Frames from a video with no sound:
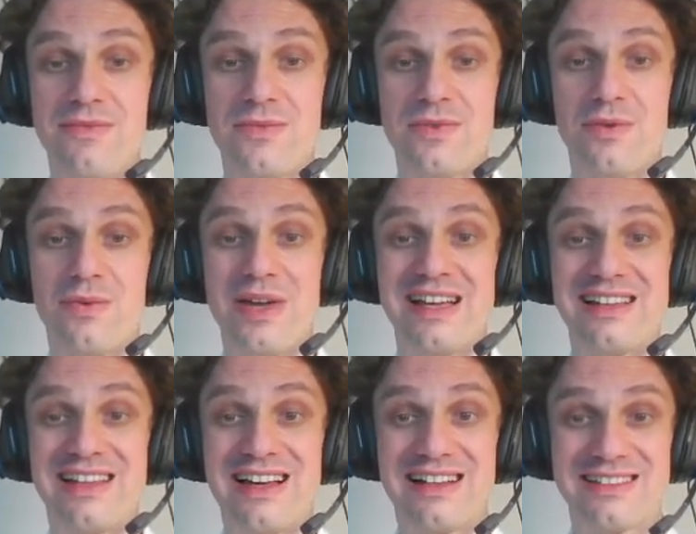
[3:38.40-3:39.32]
we
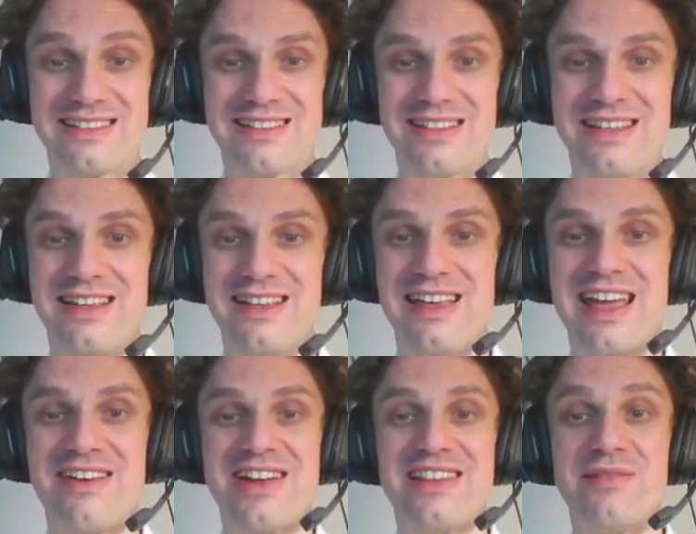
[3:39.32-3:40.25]
conduct
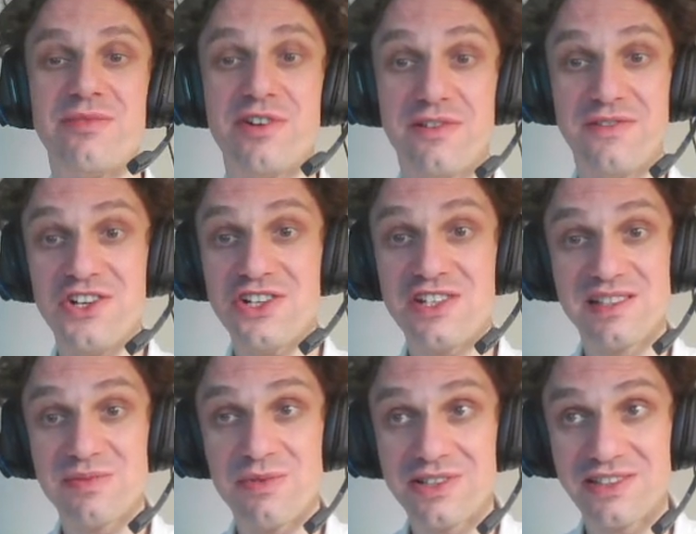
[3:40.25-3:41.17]
a random
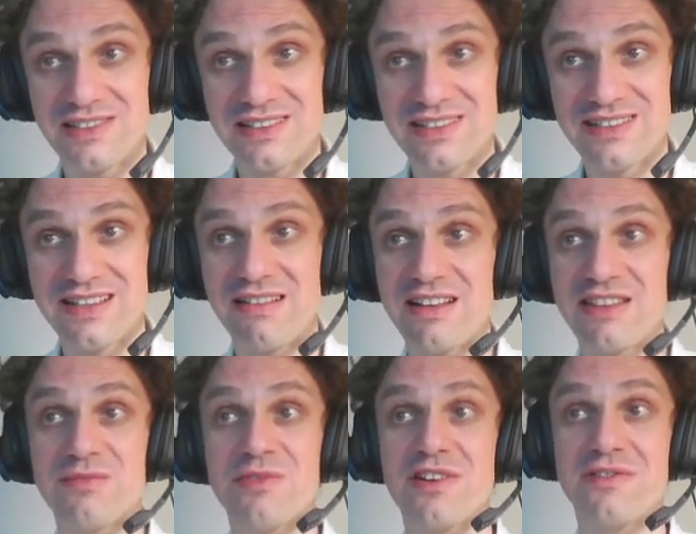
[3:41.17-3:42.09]
coefficients model,
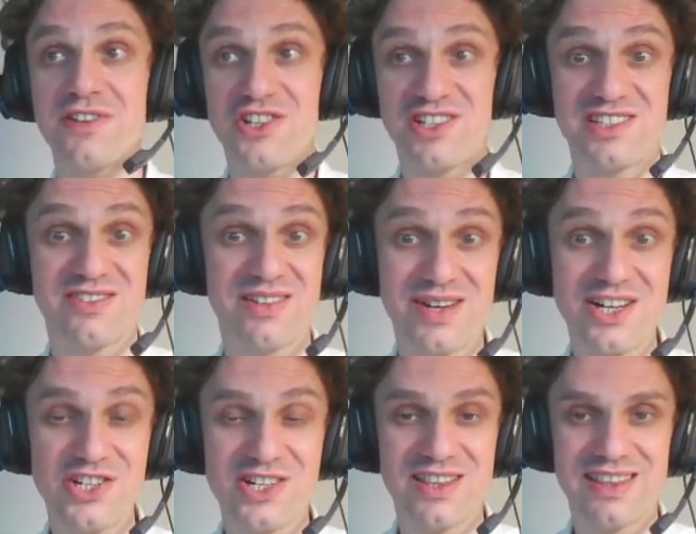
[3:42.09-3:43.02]
random coefficients
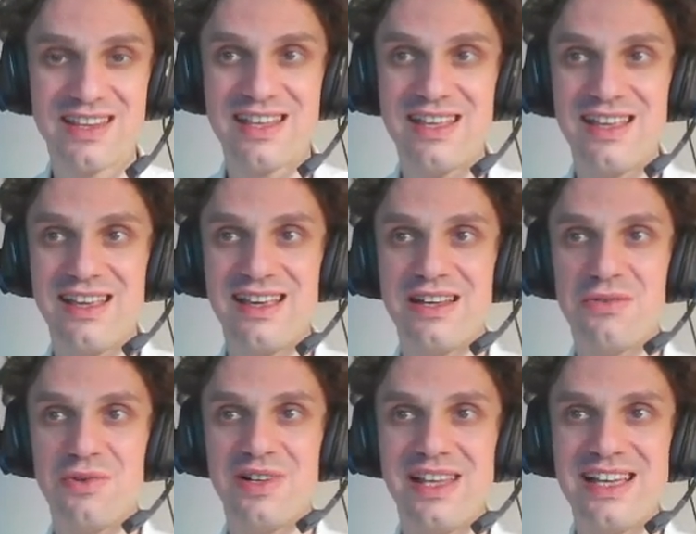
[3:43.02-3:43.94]
regression, it
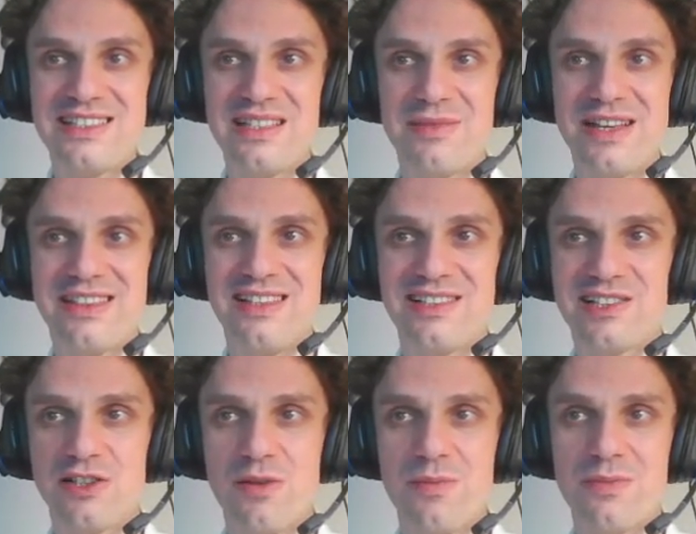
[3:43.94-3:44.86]
will estimate this
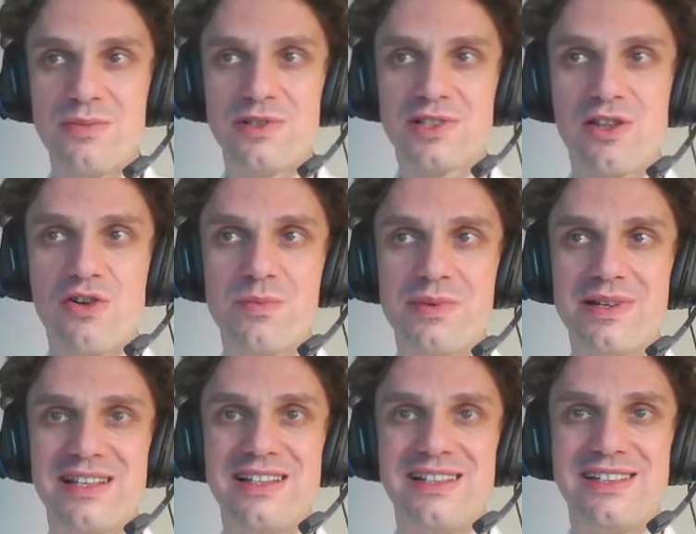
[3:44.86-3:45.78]
slope
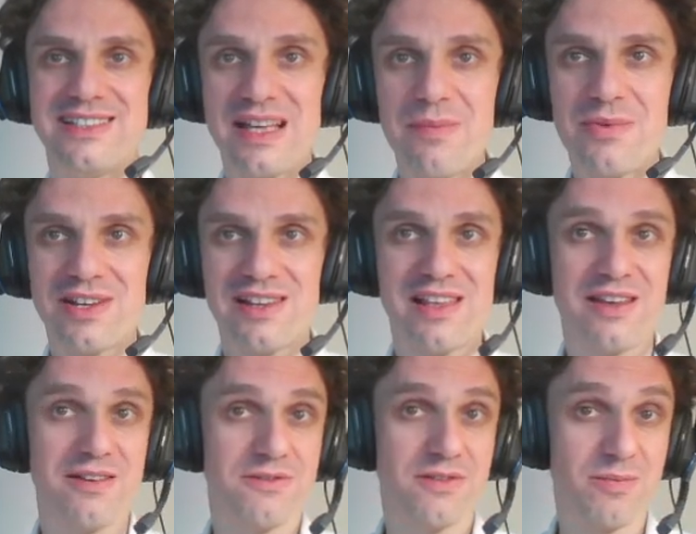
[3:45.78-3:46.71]

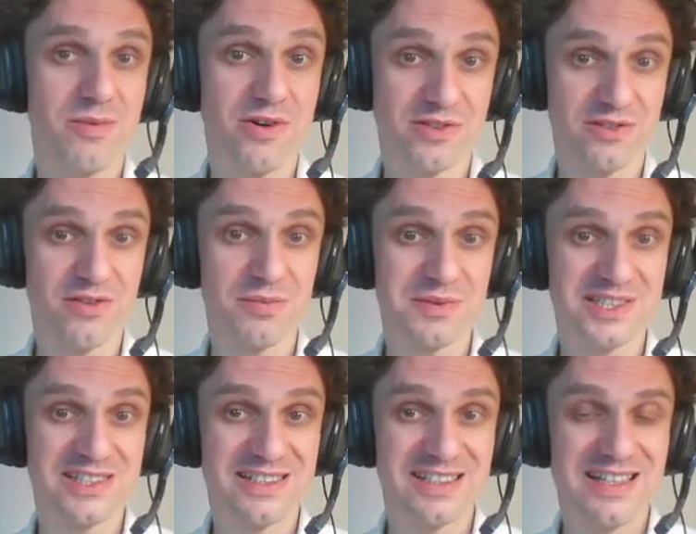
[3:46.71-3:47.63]
separately for both
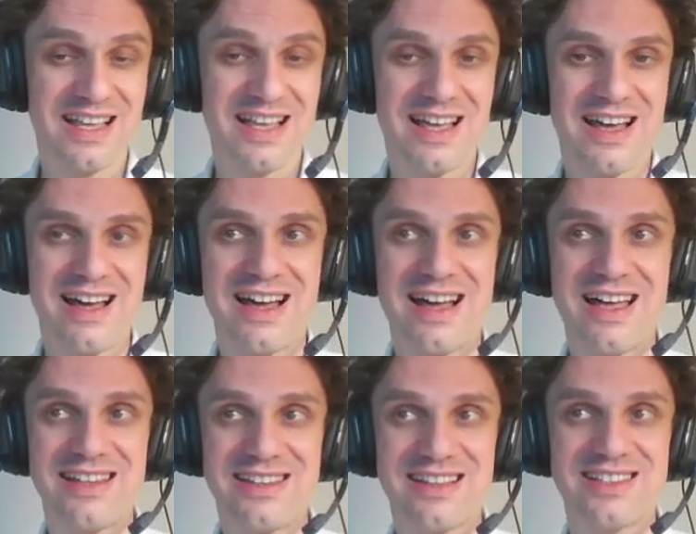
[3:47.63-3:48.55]
groups.
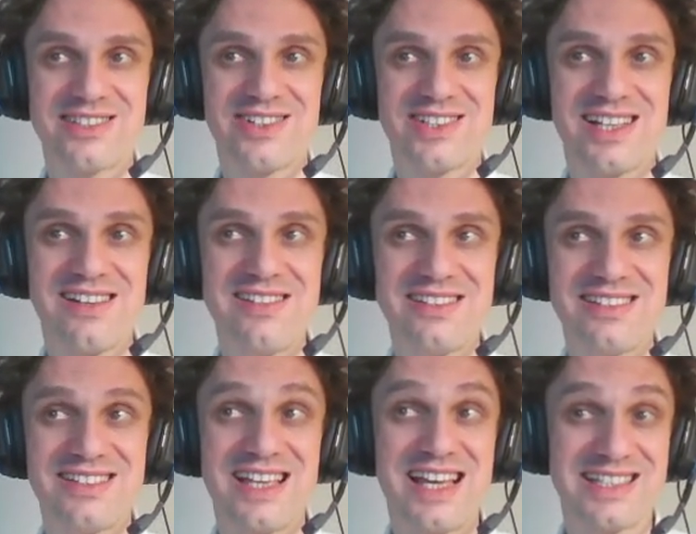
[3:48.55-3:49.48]
And as a result,
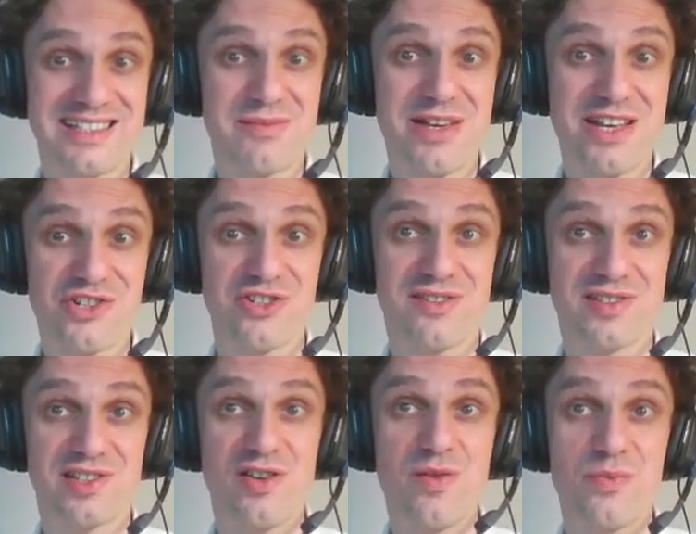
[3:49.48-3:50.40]
the estimation of
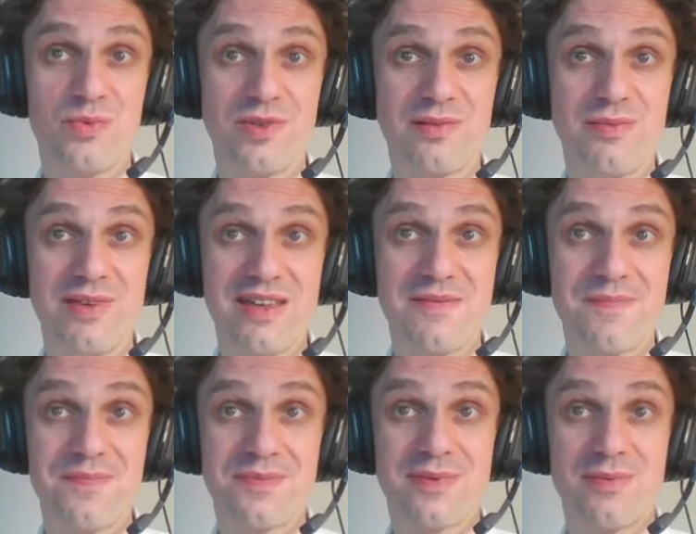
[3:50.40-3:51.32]
slope will be
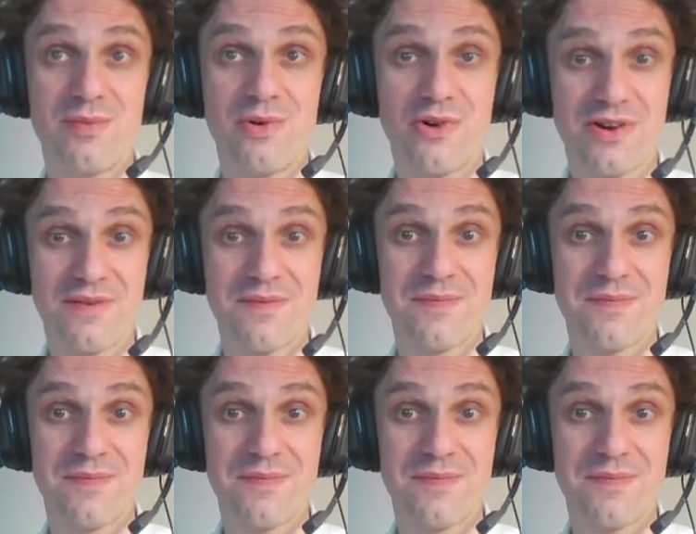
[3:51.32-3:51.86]
more